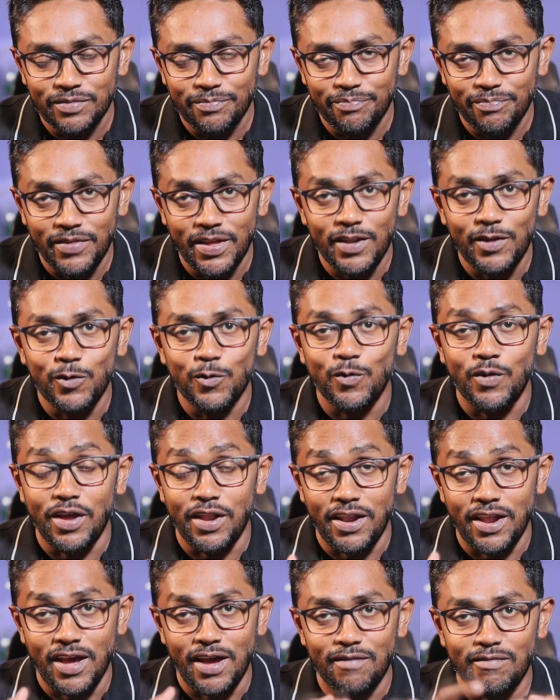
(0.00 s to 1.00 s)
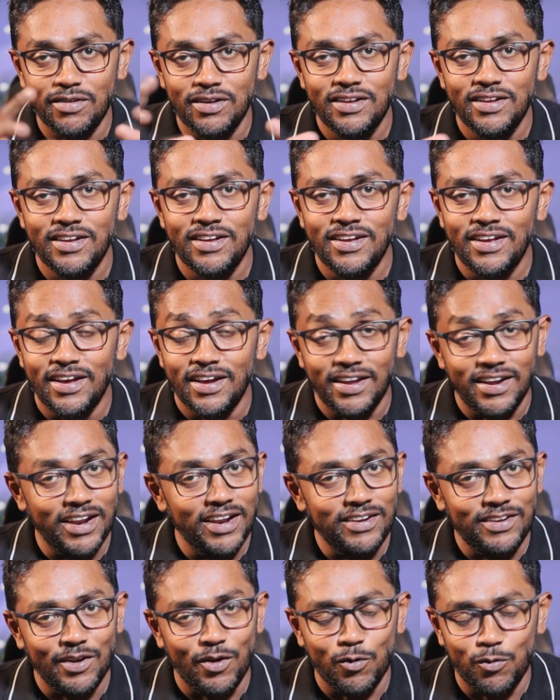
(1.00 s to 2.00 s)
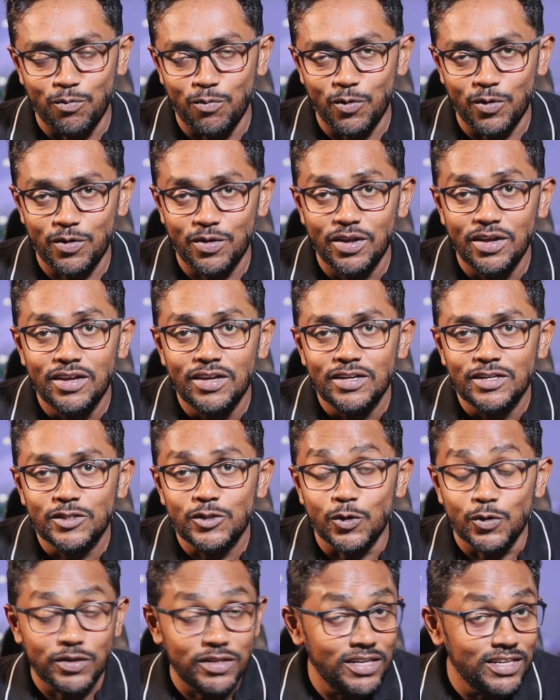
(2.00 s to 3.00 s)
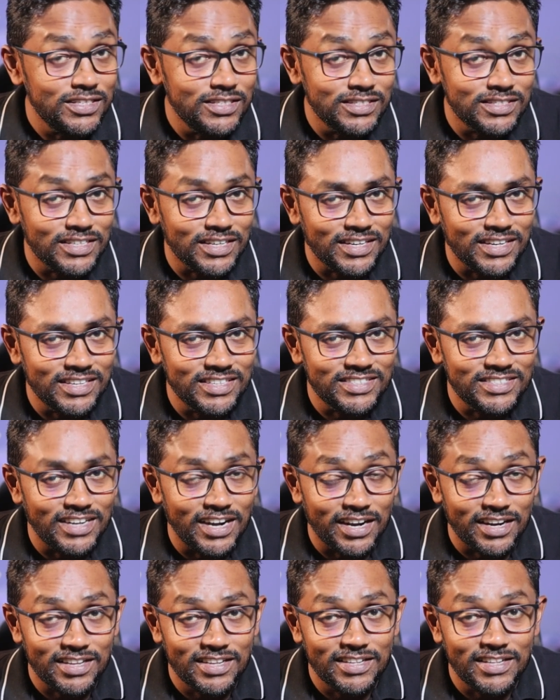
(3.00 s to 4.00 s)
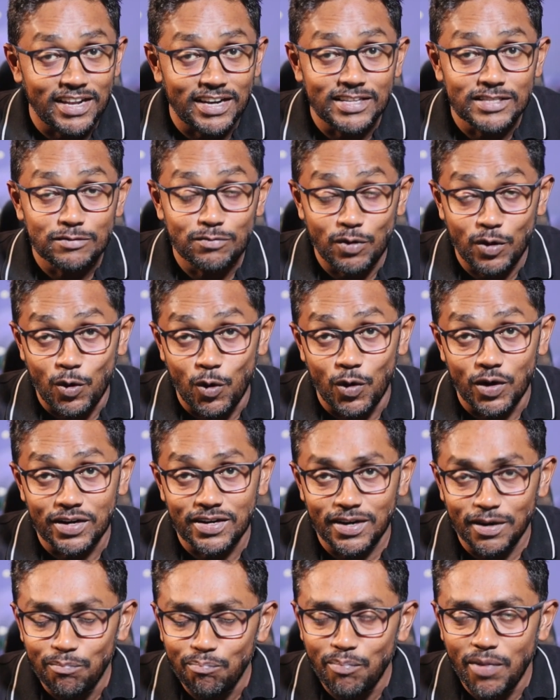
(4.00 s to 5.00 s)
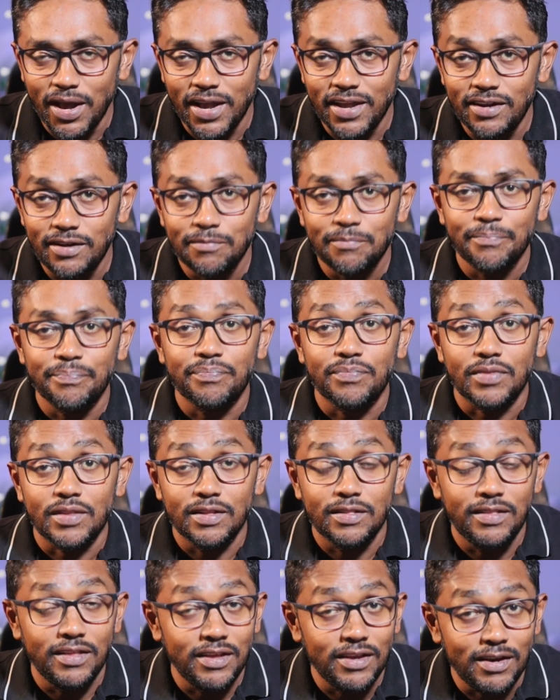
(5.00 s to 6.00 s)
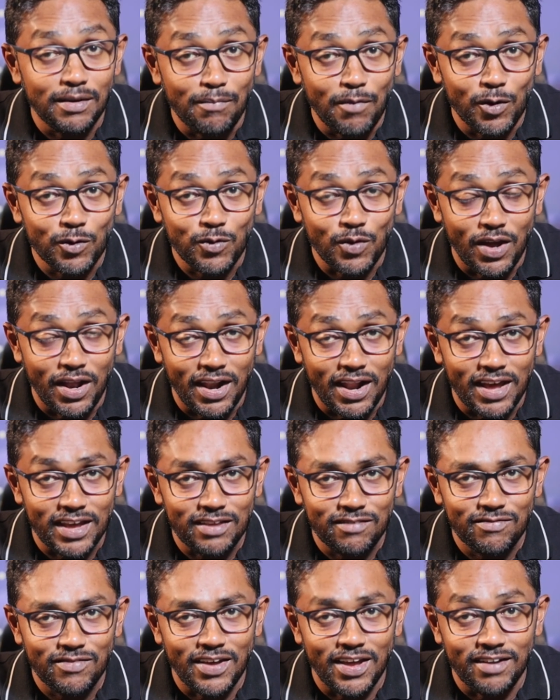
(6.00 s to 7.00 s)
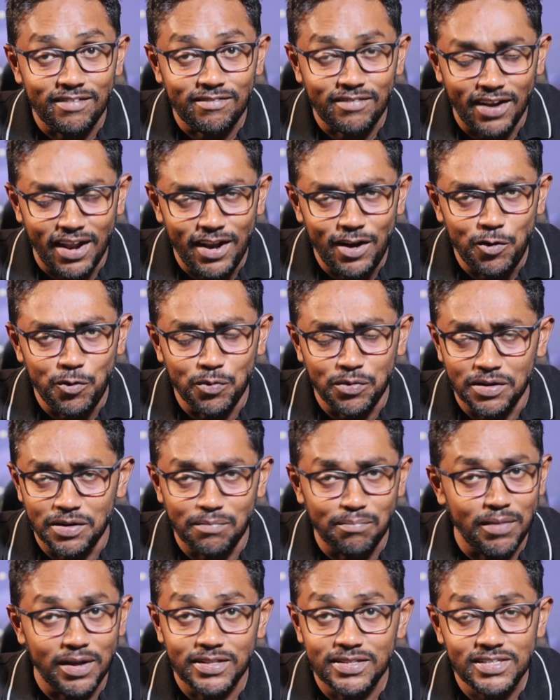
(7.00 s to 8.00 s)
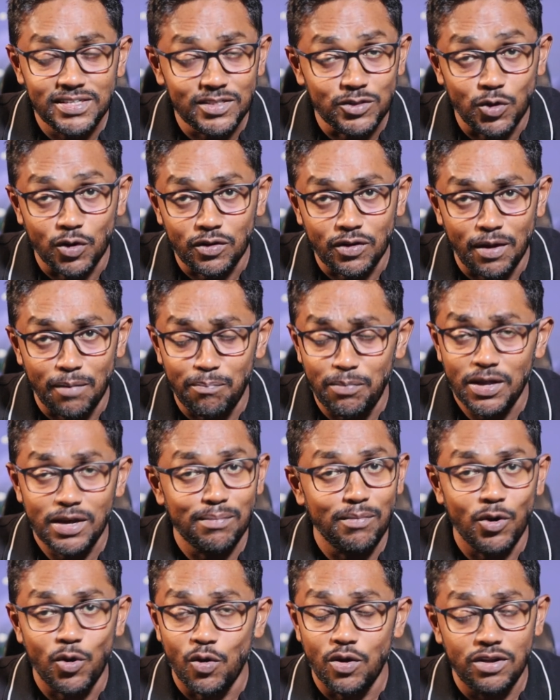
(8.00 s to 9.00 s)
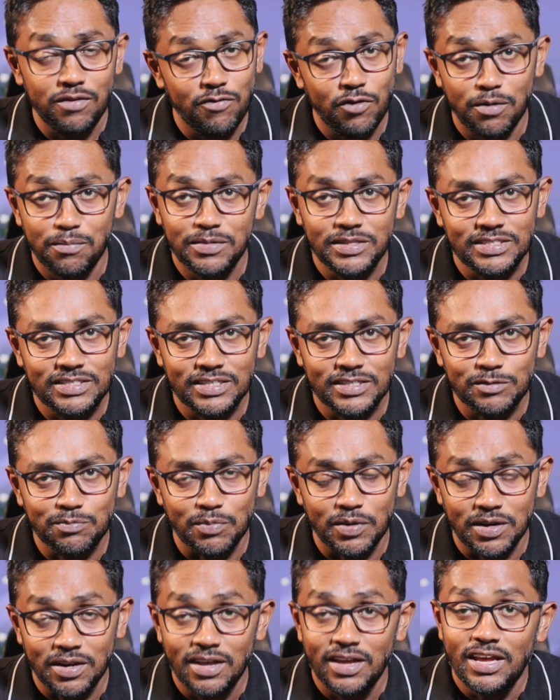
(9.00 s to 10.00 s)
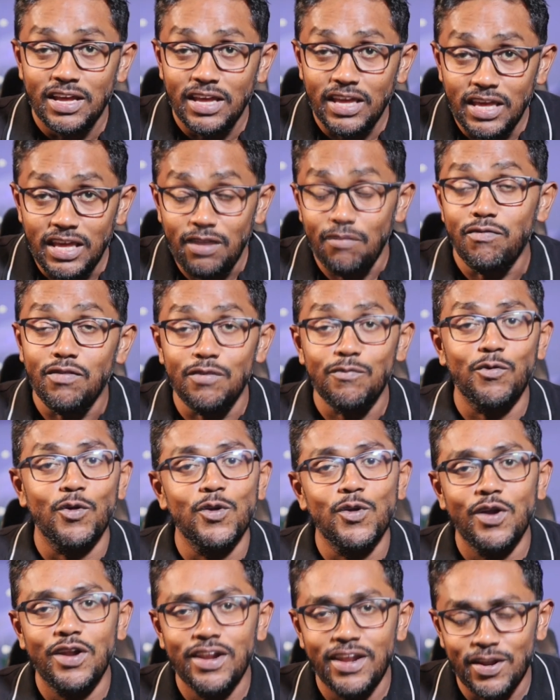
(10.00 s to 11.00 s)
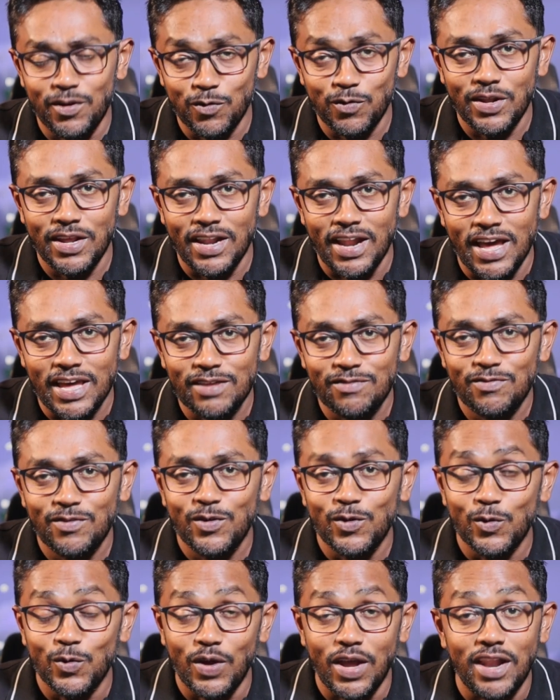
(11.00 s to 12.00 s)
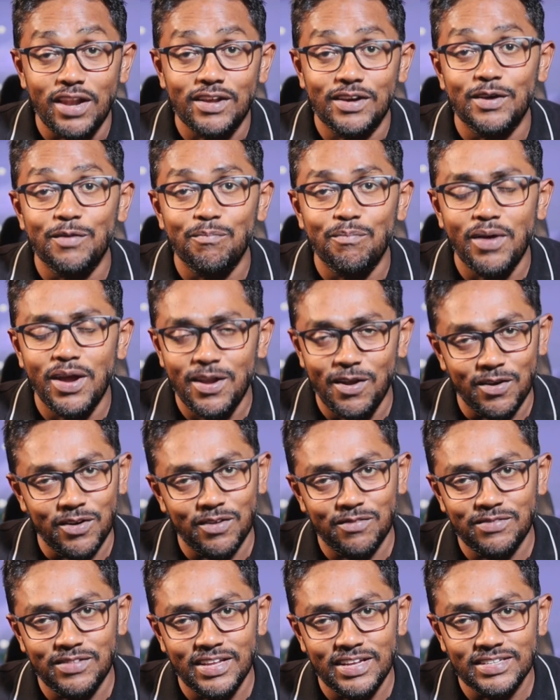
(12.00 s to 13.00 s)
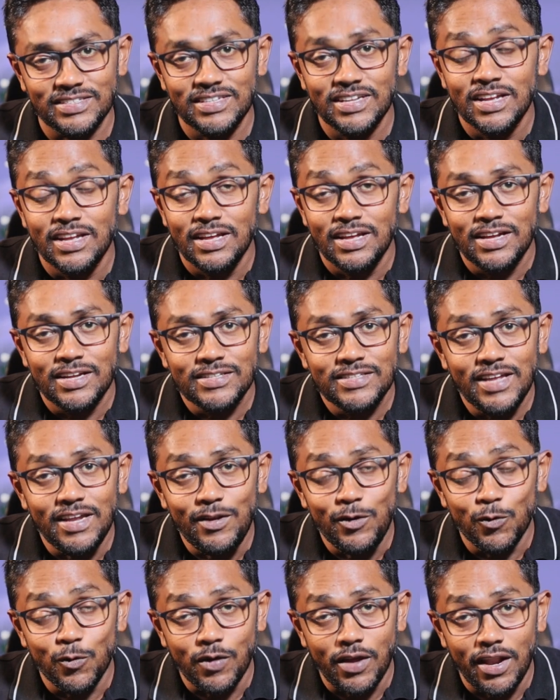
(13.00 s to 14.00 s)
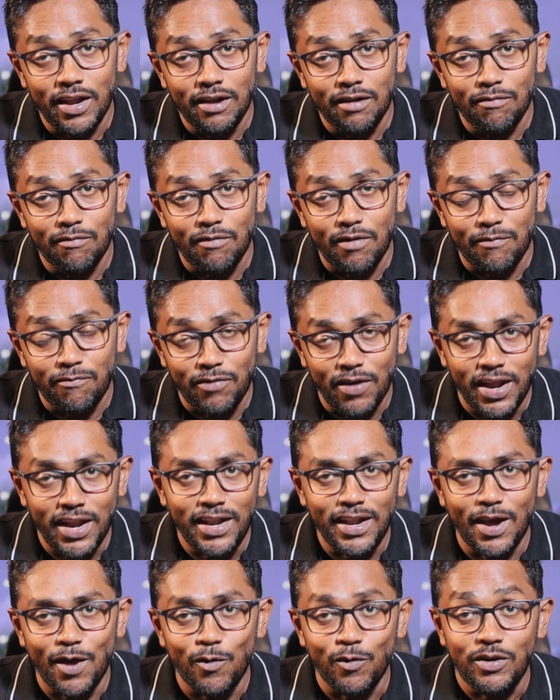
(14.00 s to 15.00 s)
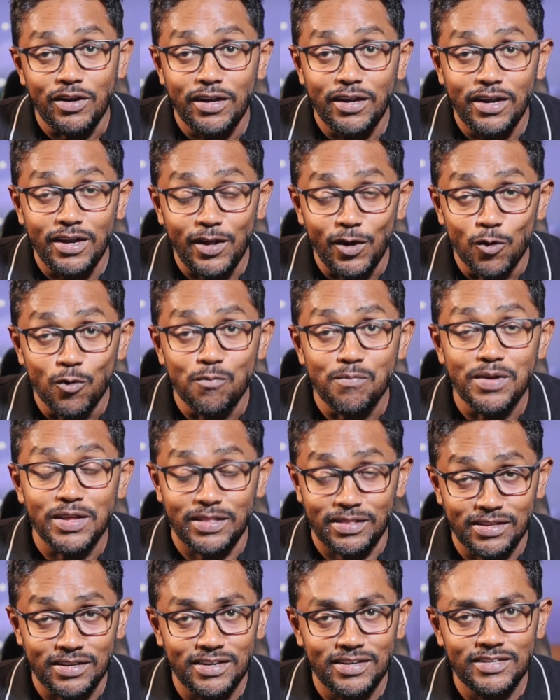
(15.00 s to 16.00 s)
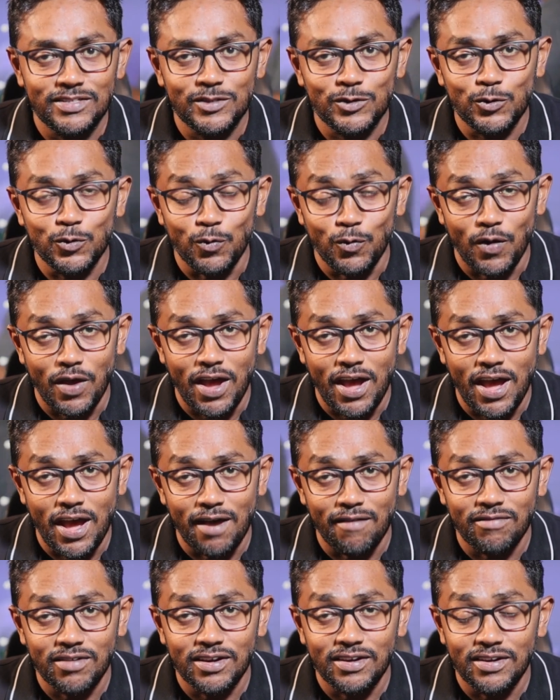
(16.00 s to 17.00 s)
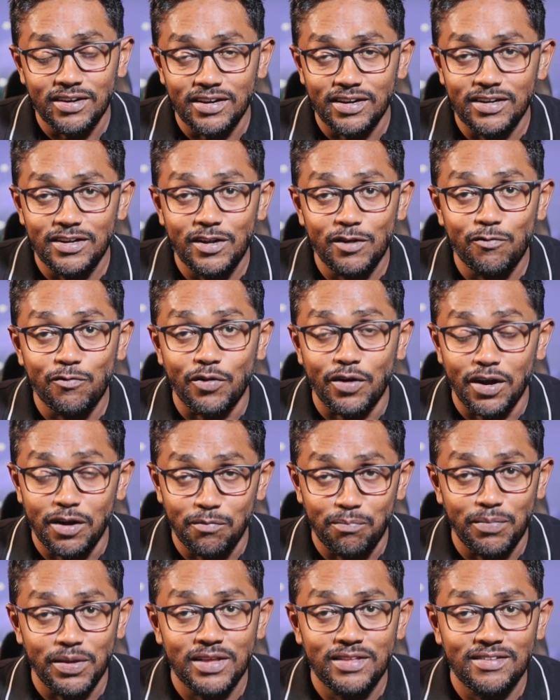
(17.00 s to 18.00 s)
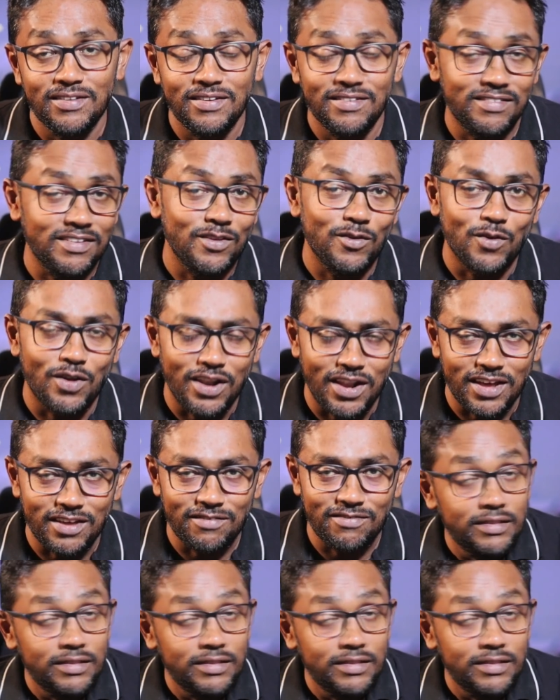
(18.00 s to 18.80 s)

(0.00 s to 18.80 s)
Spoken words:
Then you can have a great output. So this is the second strategy, that is we call combine. Think about your life and try to combine. This is not applicable only for a businessman. Even for your day-to-day life, you can combine a lot of things. Then you can find out new methods to have a different pictures in your life.